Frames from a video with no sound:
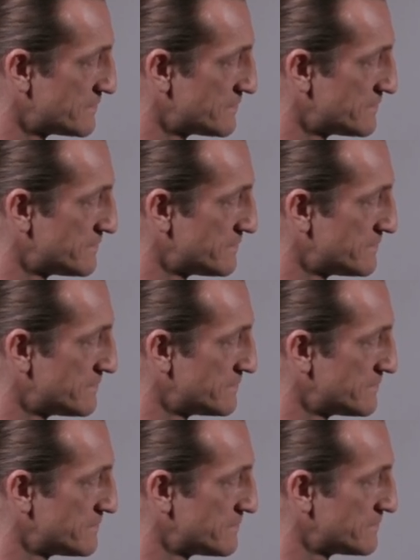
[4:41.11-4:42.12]

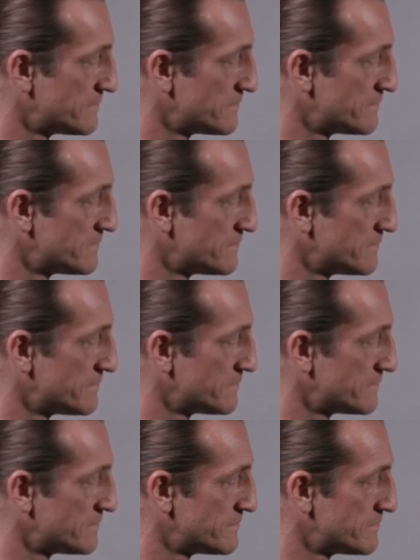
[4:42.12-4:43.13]

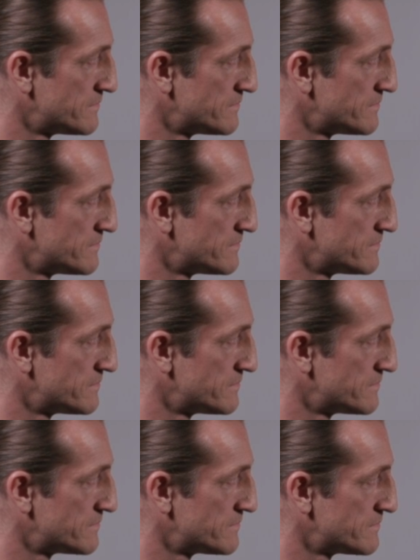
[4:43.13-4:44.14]

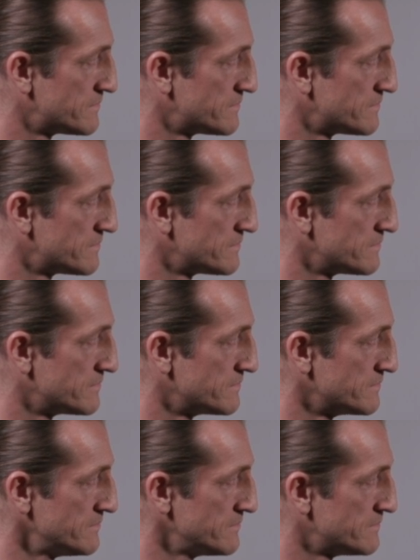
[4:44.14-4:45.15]

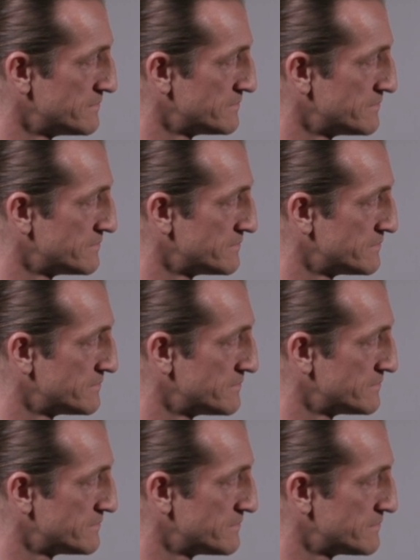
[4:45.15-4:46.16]

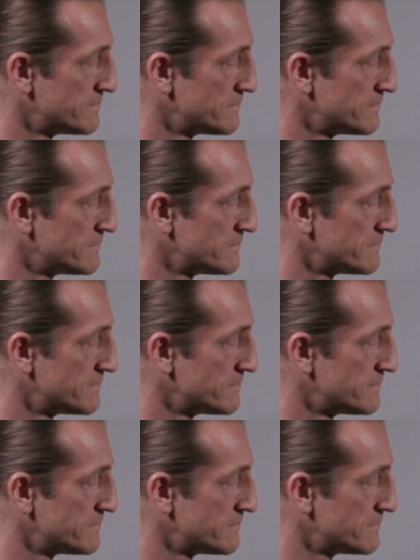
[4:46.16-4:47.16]

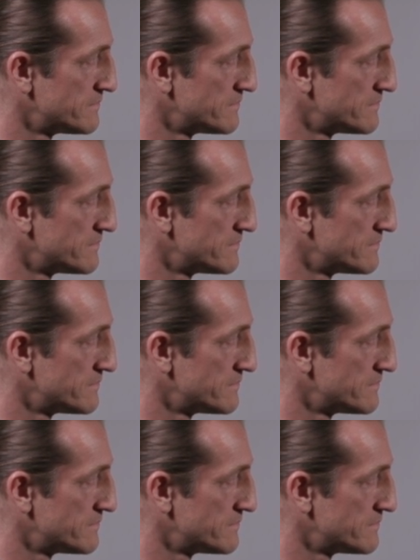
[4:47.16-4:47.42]
(not speaking)